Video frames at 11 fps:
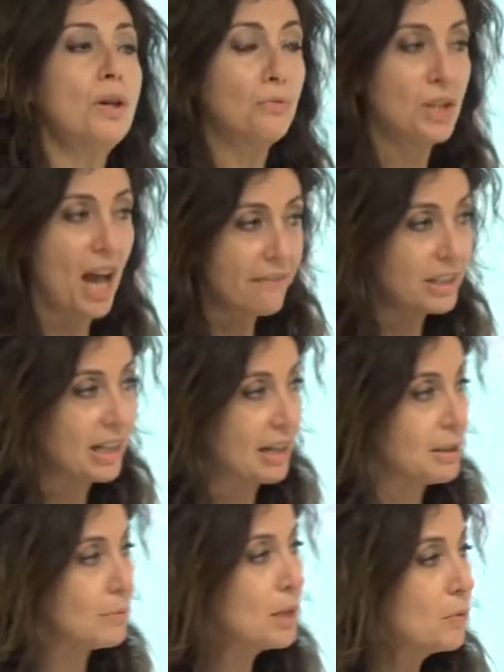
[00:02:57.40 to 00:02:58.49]
if we have an
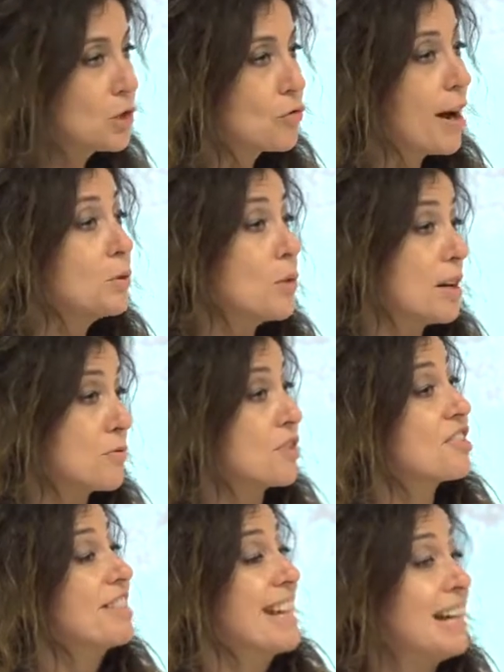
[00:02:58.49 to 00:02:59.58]
enemy? We try to
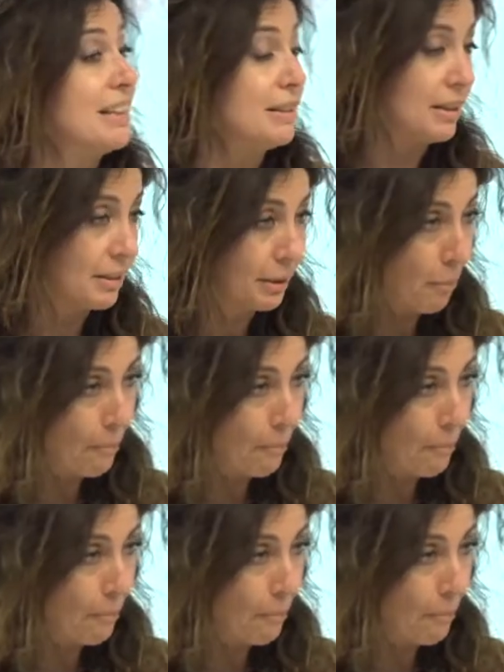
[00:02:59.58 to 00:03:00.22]
understand it.